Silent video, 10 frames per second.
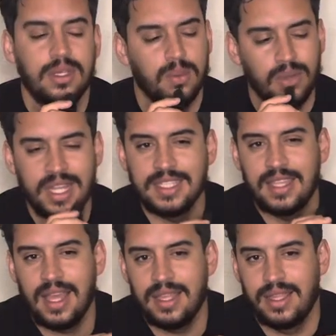We'll get to
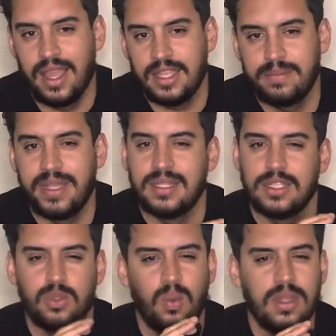that next because
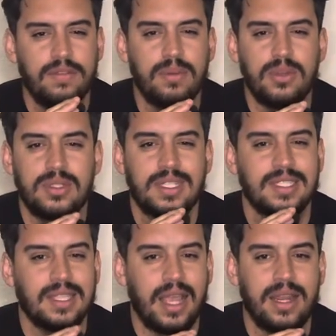it's one of the most
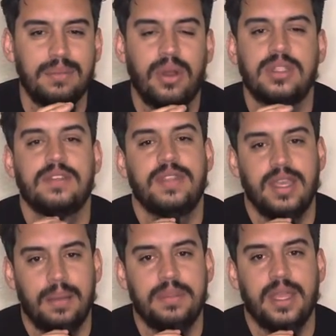exciting parts of the
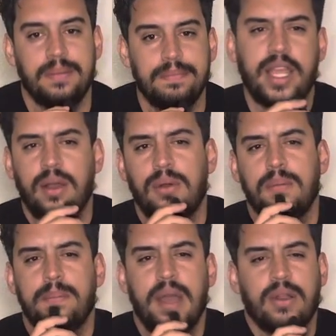update.
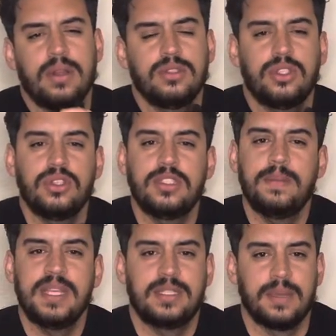Now, backgrounds used to
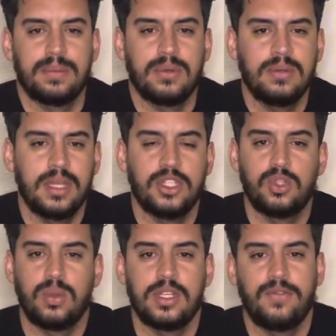be simple. In
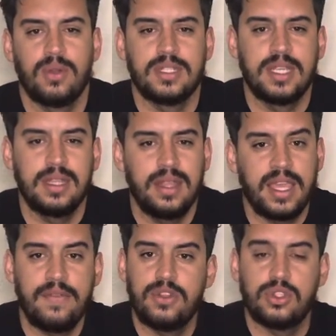2014, they
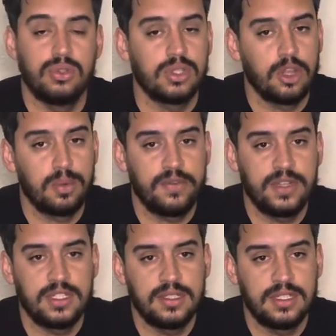gave you two skill
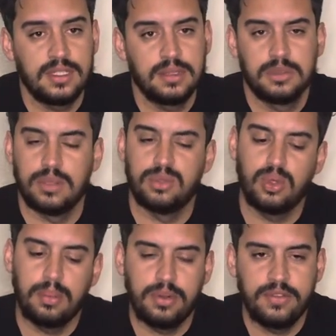proficiencies, some
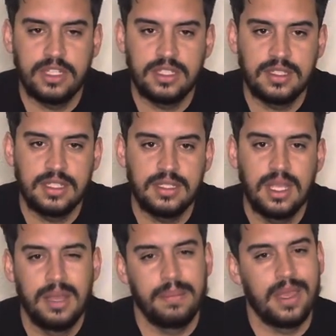tool proficiencies,
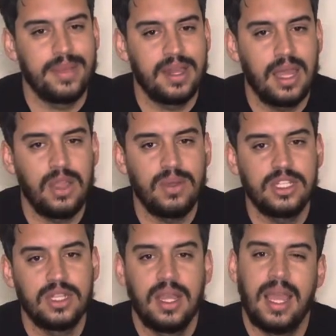maybe a
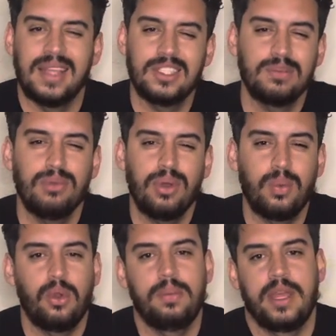language, and small
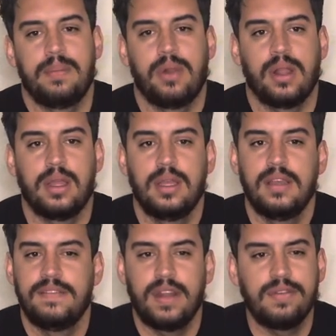roleplay perk.
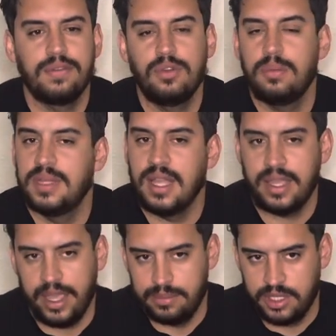Flavorful but not
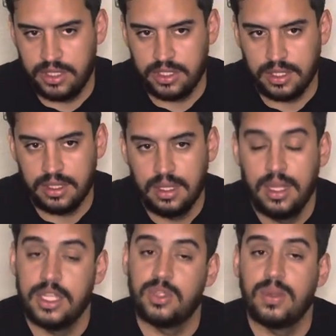game changing.
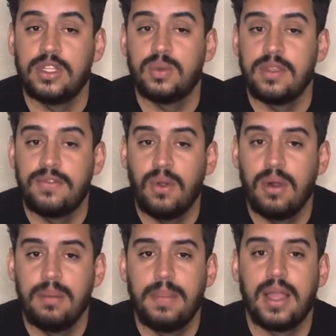In
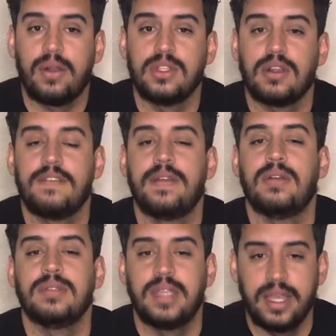2024, backgrounds are
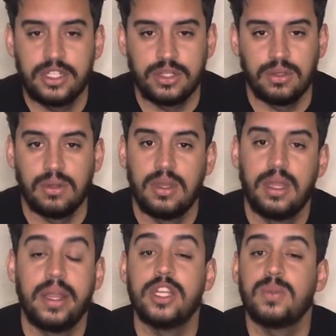foundational.
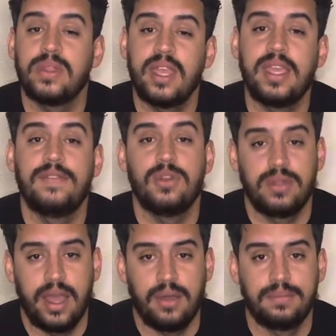Here's what they give you
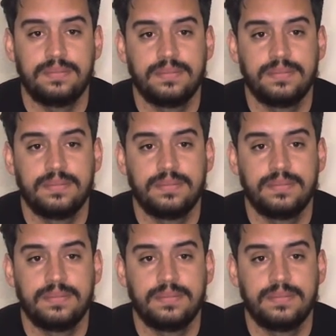now.